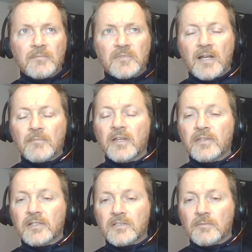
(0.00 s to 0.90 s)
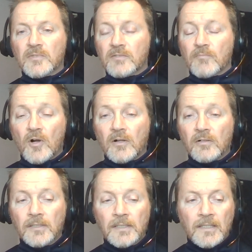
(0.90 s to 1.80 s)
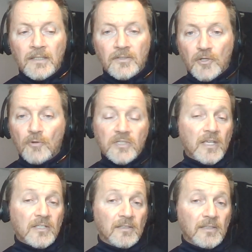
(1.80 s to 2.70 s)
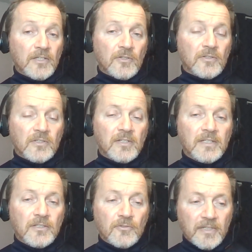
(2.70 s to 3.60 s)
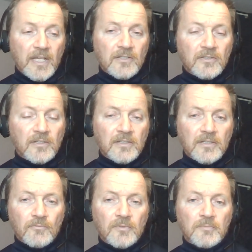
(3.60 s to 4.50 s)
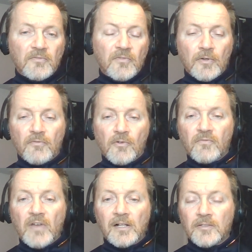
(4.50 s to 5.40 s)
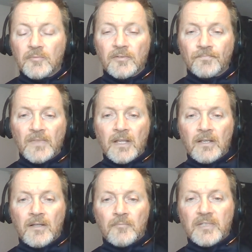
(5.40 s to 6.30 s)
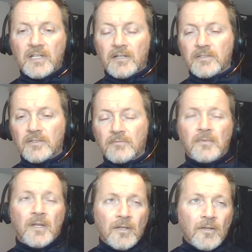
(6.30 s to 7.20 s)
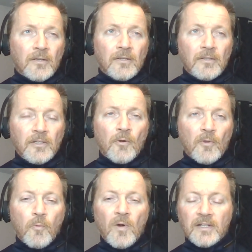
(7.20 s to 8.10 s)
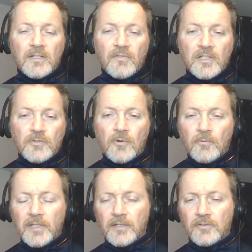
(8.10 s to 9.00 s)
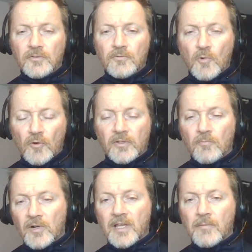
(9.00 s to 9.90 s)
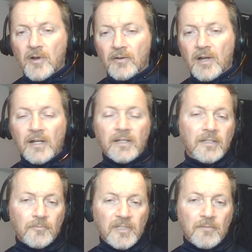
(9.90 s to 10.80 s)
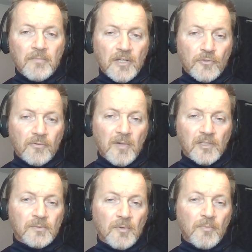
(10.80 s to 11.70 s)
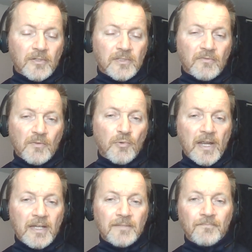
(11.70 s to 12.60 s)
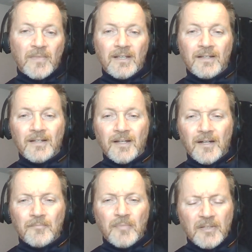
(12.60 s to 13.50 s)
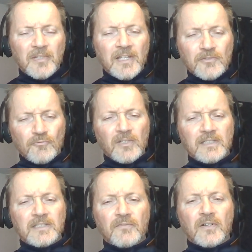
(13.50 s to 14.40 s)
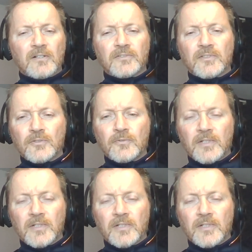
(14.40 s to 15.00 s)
time, I think some small dose escalation studies or case studies would be very, very valuable because, you know, with one individual, we can do more than one MRI and we can measure in multiple parts of the brain. Uh, but, but that's really difficult to do in